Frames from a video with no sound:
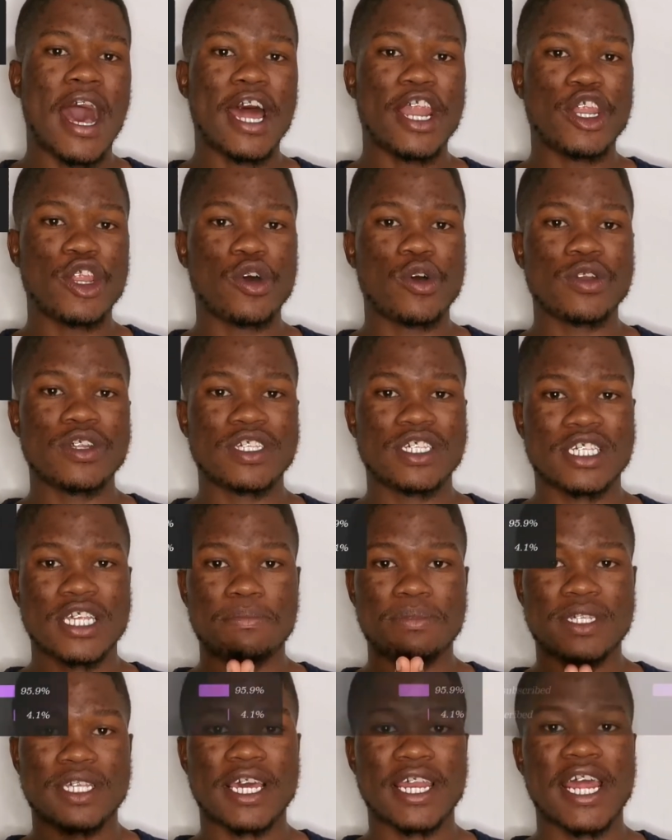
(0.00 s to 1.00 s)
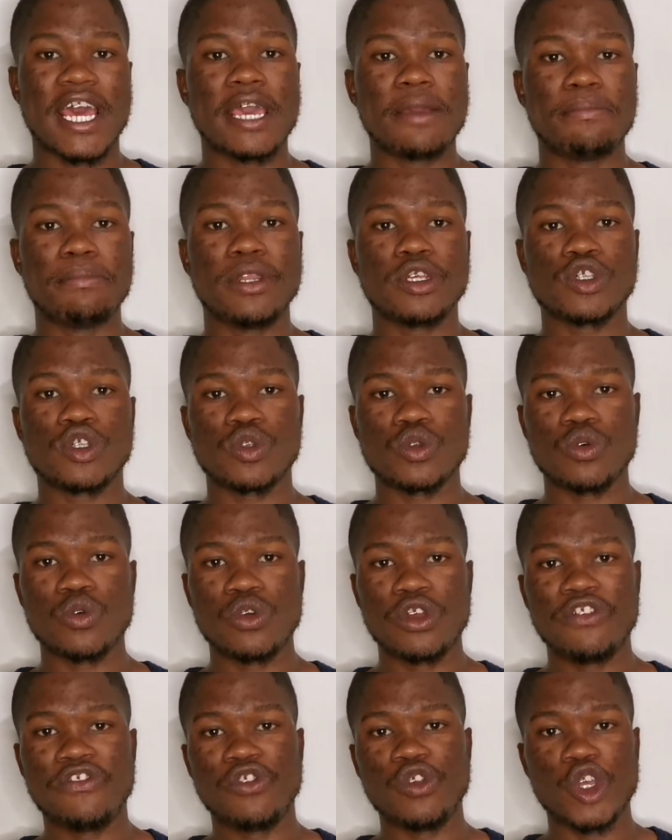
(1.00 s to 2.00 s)
are not subscribed.
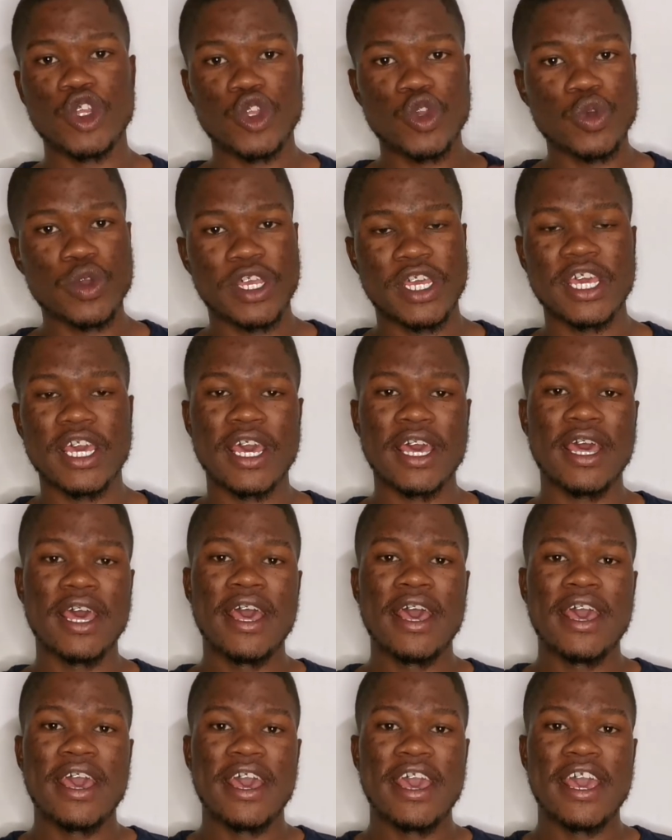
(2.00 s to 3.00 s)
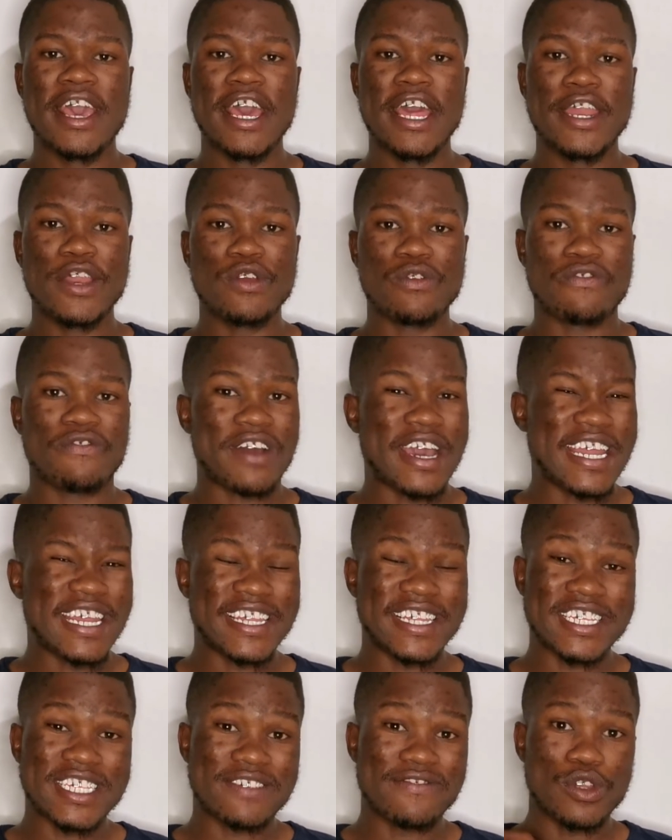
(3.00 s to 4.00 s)
So if you're new here and you
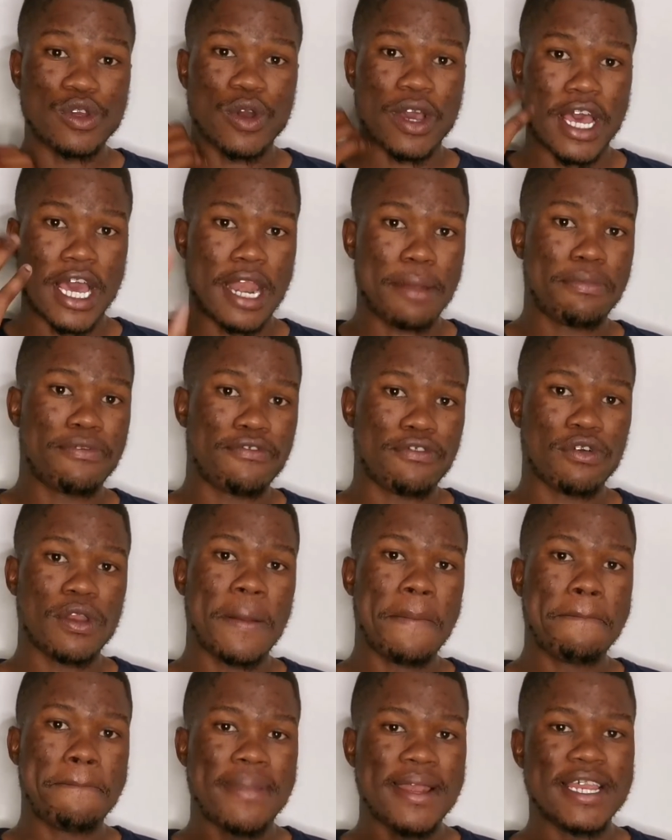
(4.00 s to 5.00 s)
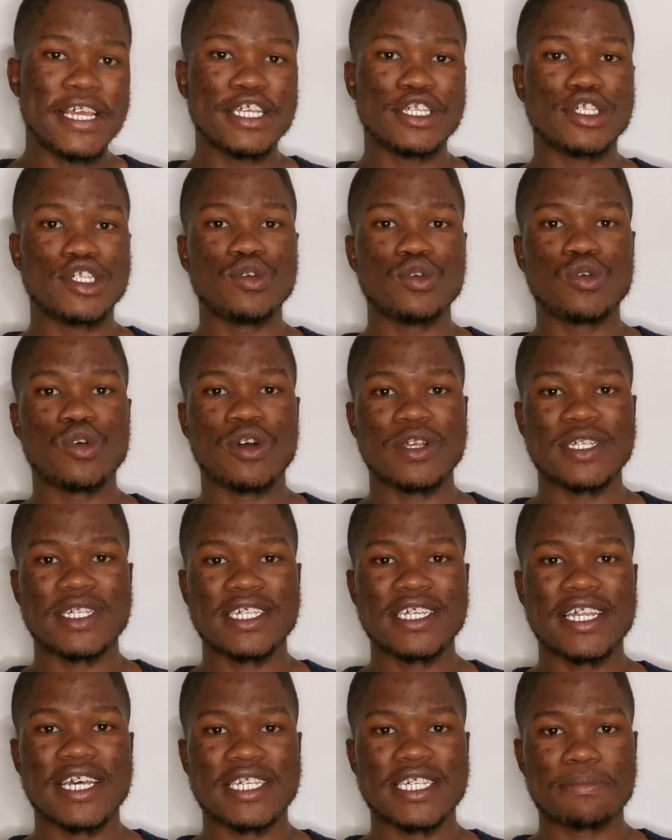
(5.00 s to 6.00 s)
find this video helpful, please do
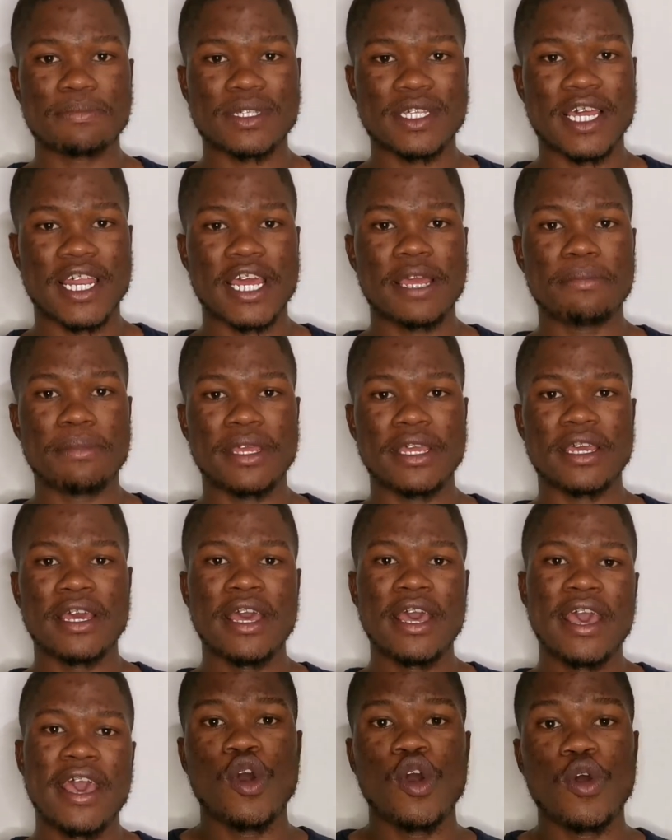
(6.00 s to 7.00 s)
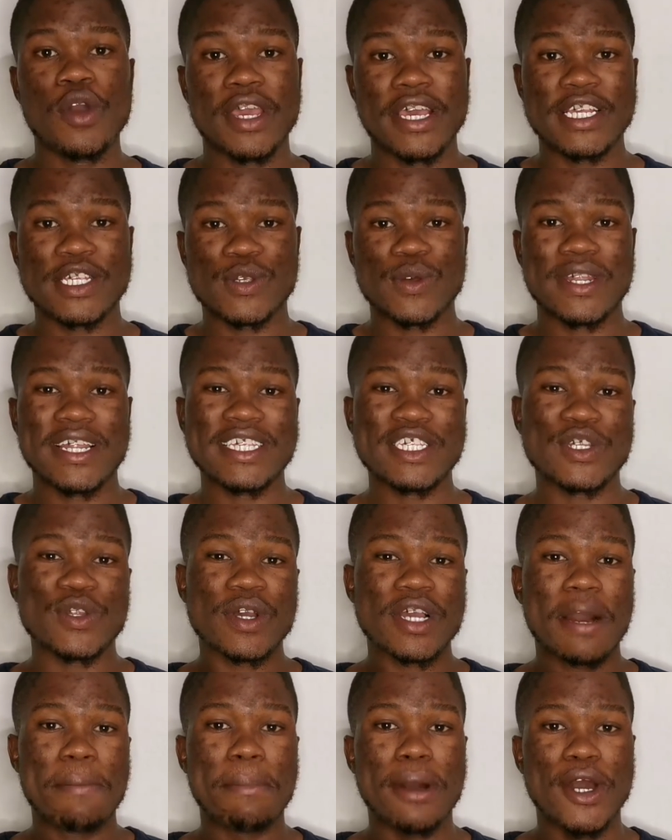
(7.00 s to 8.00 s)
consider subscribing. Okay, so let's
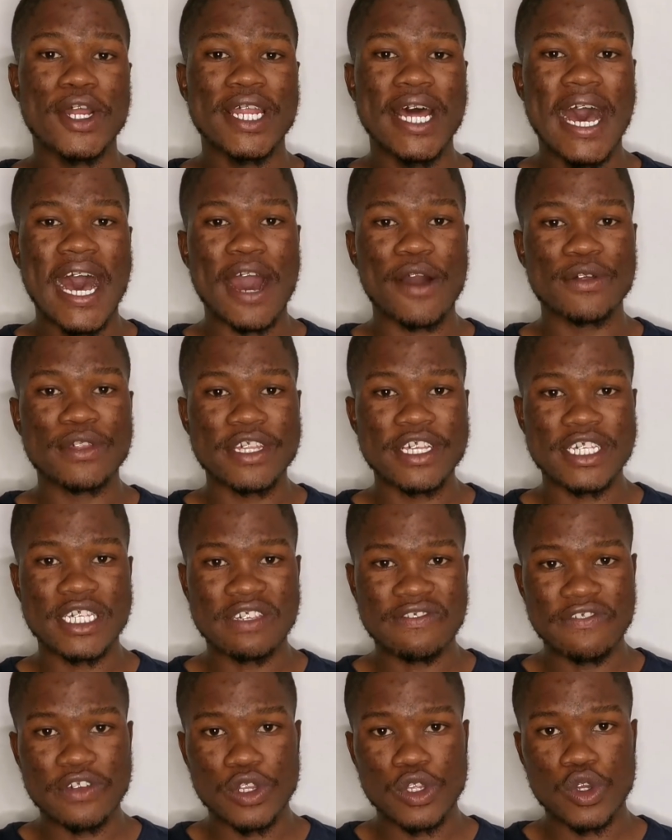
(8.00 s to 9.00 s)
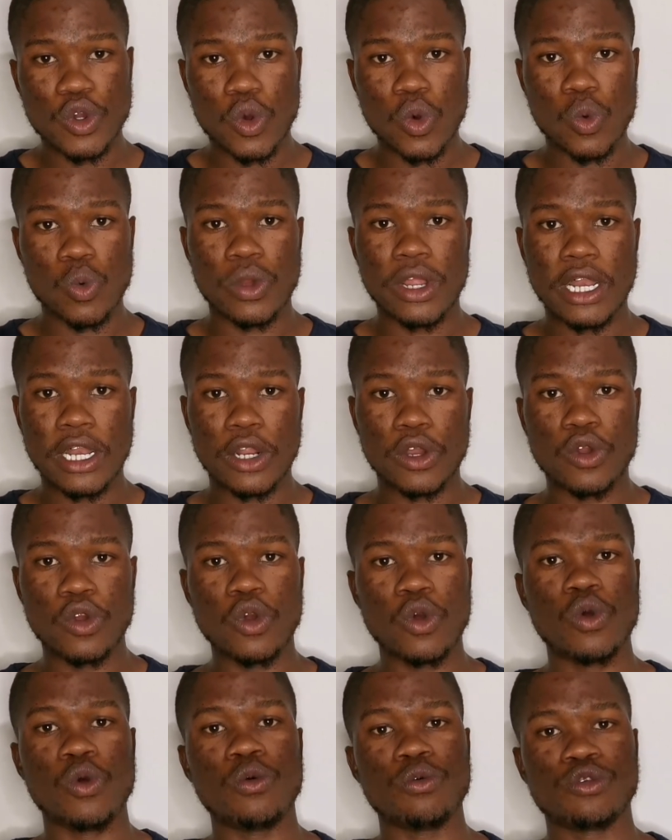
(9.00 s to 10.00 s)
talk about how this video will
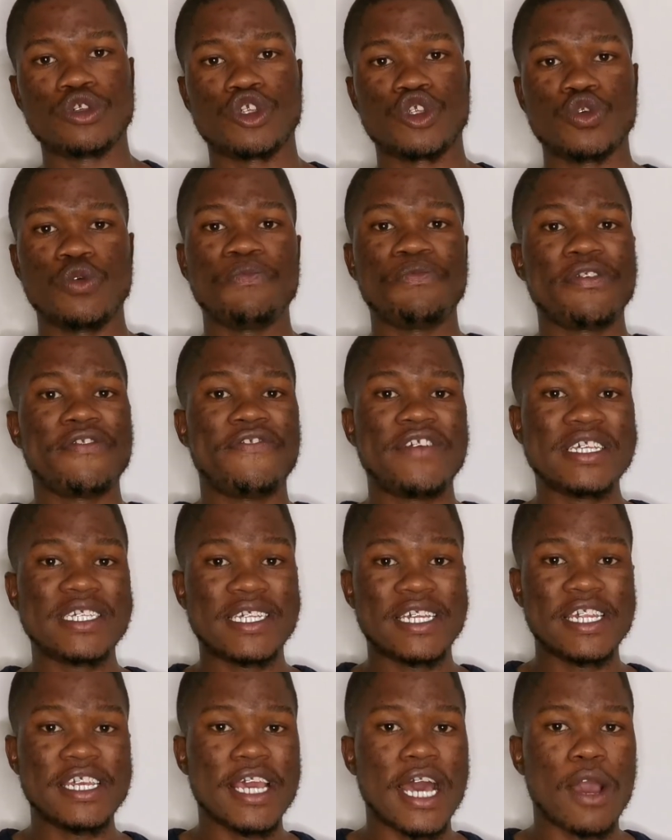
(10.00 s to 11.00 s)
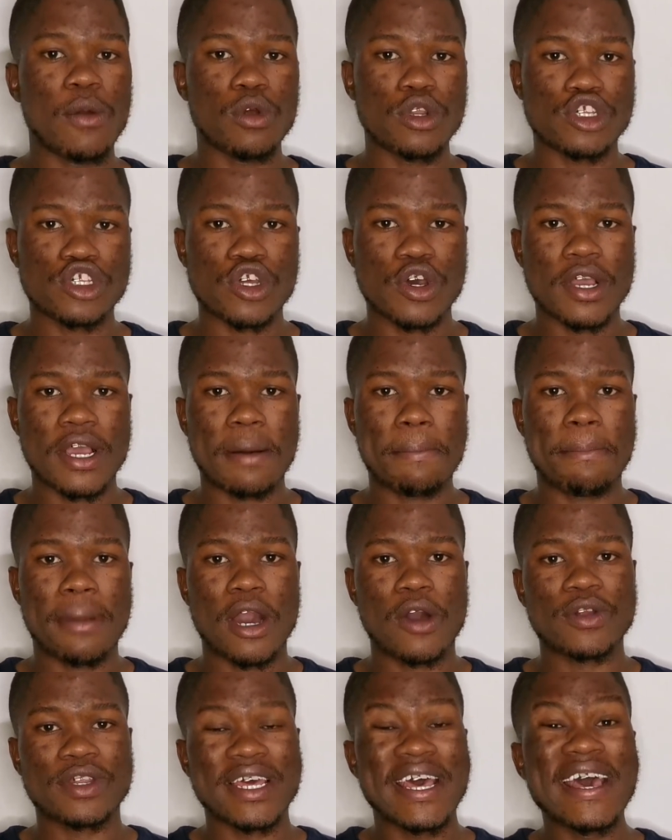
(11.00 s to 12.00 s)
go. So firstly, I will talk
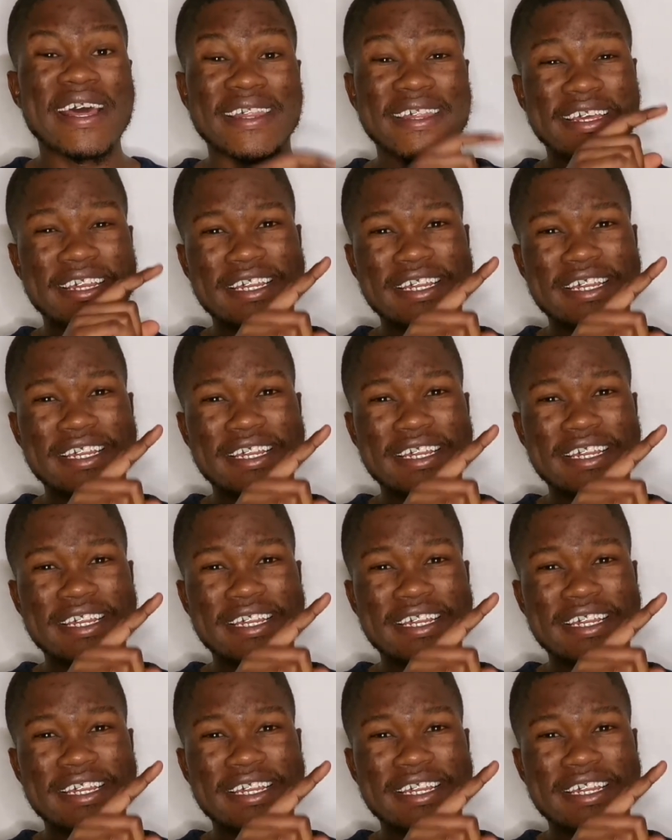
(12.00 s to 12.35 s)
about the